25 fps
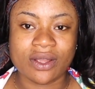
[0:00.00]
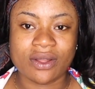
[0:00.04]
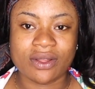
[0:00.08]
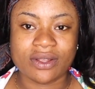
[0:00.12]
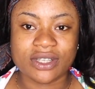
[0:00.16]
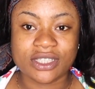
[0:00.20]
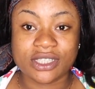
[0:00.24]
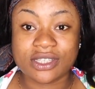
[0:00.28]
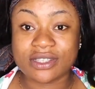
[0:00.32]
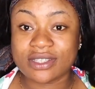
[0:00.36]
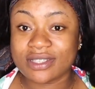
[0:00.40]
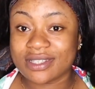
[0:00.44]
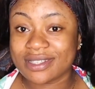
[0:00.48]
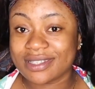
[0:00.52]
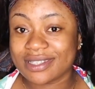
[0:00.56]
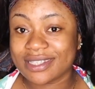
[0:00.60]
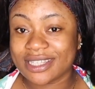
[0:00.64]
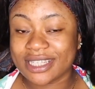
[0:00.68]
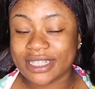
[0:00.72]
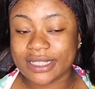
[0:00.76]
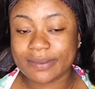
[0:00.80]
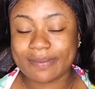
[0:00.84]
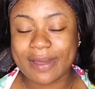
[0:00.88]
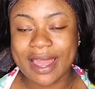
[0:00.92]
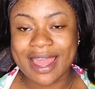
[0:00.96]

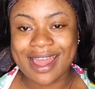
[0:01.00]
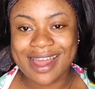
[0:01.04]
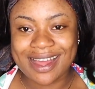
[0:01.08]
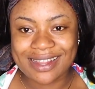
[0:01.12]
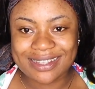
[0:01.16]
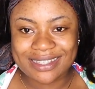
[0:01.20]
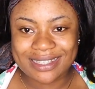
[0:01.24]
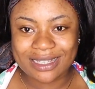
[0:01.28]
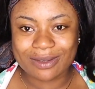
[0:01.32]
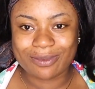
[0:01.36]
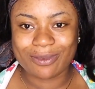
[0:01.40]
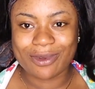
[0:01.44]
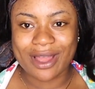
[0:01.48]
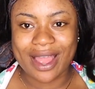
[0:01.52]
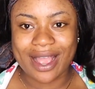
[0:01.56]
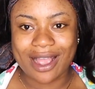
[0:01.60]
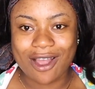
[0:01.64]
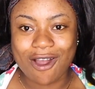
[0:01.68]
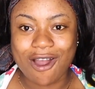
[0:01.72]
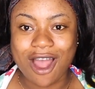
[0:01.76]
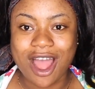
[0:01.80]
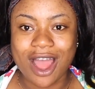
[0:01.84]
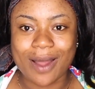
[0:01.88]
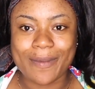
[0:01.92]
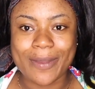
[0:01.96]
She's my auntie, but I
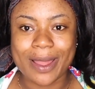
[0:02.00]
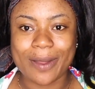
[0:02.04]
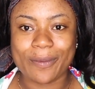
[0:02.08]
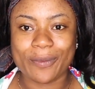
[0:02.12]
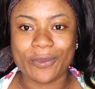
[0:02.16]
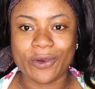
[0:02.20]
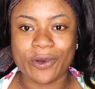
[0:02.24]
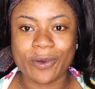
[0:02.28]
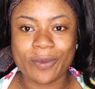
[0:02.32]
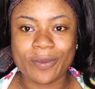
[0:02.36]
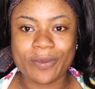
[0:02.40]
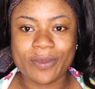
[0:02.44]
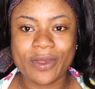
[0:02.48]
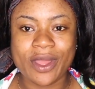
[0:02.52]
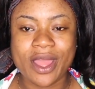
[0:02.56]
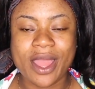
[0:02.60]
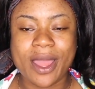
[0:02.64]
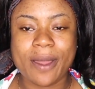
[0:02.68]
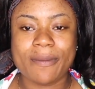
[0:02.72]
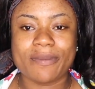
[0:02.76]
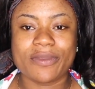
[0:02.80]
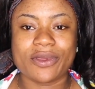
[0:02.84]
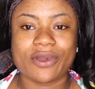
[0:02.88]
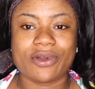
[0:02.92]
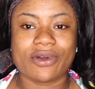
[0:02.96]
call her my mom
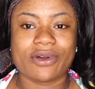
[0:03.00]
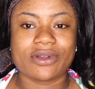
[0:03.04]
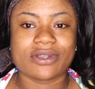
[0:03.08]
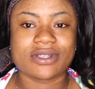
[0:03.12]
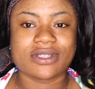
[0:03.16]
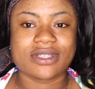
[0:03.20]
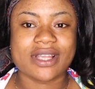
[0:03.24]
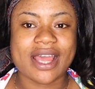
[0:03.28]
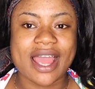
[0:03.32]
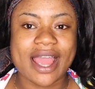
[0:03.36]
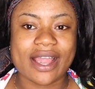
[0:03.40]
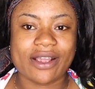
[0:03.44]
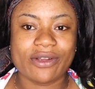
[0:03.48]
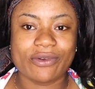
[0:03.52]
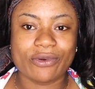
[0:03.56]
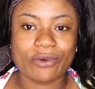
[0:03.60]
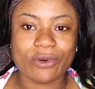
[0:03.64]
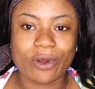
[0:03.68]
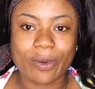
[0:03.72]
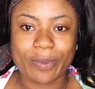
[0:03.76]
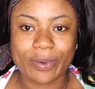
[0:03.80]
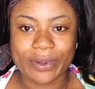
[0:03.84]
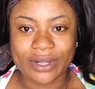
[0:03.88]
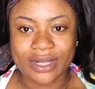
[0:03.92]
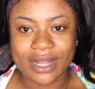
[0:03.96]
because I grew
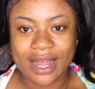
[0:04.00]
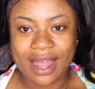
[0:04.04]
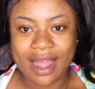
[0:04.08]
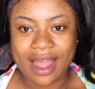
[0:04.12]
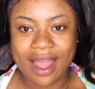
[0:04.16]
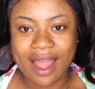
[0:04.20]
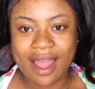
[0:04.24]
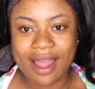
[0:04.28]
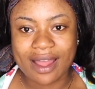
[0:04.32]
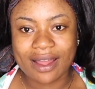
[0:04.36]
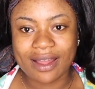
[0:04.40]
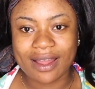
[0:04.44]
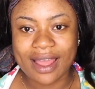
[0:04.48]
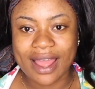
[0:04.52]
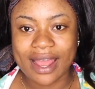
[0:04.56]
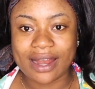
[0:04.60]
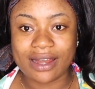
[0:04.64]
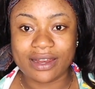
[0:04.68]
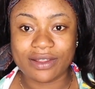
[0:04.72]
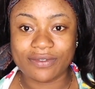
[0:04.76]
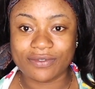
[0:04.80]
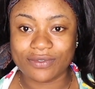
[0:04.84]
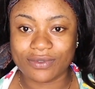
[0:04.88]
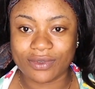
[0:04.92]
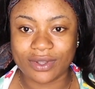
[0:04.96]
up with her. I
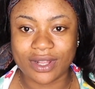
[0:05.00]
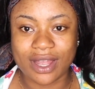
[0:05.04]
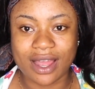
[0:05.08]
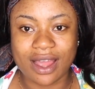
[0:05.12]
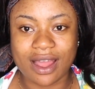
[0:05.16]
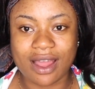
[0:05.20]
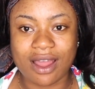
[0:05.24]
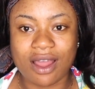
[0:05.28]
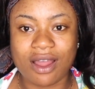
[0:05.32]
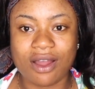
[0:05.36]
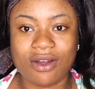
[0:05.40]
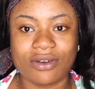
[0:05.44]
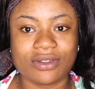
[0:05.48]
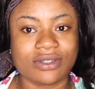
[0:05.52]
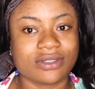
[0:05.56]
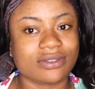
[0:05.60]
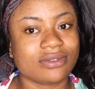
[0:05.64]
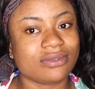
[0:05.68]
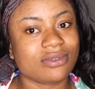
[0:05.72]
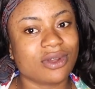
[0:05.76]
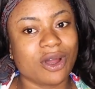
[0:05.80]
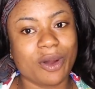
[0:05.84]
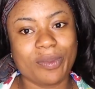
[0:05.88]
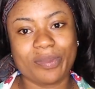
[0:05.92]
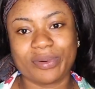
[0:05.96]
lived with her
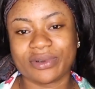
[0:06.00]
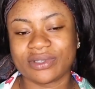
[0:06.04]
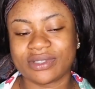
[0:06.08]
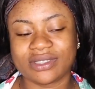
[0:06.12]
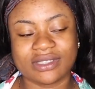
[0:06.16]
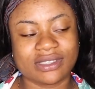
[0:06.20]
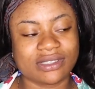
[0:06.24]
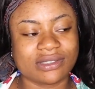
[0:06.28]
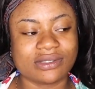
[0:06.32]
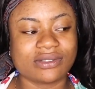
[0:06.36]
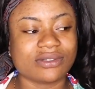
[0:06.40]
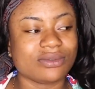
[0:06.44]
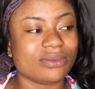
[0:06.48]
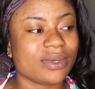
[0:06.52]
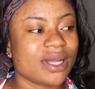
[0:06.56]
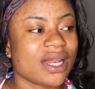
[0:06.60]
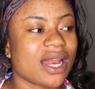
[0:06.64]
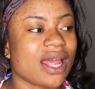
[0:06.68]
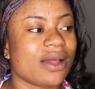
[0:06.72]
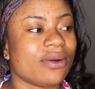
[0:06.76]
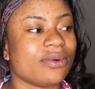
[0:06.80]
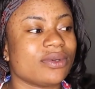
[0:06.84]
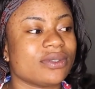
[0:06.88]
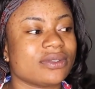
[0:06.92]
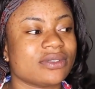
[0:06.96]
up until when
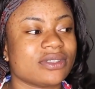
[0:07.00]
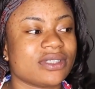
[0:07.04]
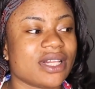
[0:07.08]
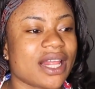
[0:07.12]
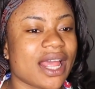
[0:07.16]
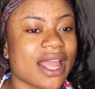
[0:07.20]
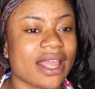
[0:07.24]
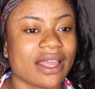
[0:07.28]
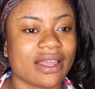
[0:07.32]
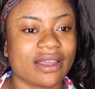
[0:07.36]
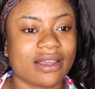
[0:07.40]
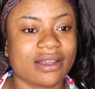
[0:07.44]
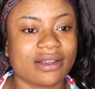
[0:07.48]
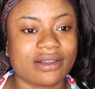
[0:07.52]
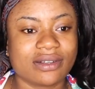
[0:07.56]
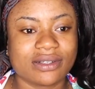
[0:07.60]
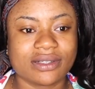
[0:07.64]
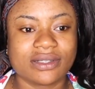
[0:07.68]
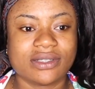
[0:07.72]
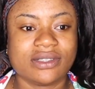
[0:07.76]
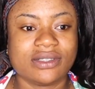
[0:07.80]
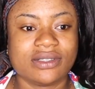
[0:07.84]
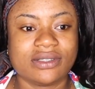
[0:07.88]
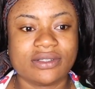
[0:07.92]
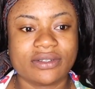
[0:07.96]
I was like
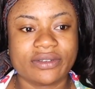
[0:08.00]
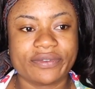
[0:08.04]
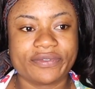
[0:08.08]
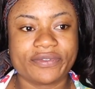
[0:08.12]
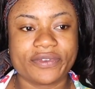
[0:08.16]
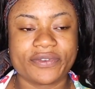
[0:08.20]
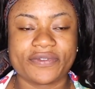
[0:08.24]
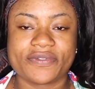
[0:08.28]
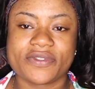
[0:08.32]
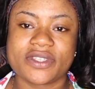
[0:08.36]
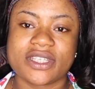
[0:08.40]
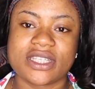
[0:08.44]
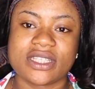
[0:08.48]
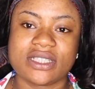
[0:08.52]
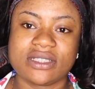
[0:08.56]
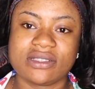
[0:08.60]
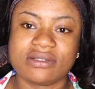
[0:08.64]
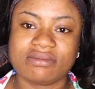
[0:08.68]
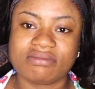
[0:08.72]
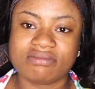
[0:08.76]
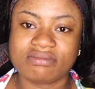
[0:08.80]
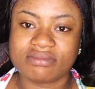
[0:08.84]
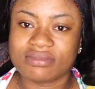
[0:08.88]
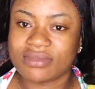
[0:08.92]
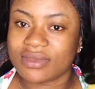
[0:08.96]
15,
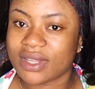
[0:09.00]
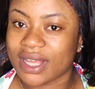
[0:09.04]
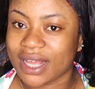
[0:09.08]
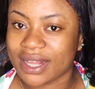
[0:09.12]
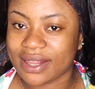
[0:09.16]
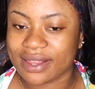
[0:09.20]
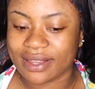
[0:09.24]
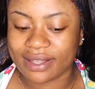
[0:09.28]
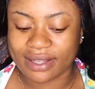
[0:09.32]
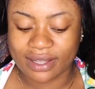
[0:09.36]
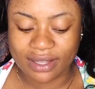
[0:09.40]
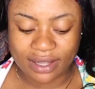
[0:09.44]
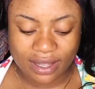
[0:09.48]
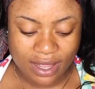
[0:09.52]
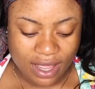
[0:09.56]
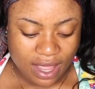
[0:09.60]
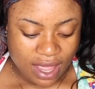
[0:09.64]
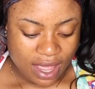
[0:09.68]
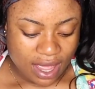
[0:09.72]
I think.